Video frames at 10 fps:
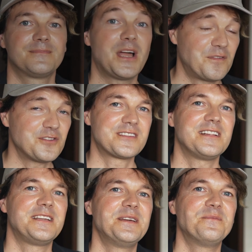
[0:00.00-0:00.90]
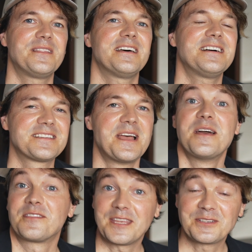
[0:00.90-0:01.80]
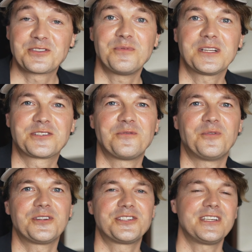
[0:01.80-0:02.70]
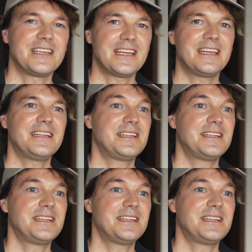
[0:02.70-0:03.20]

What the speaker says: Now, if you're still here with us, thank you so much for watching. And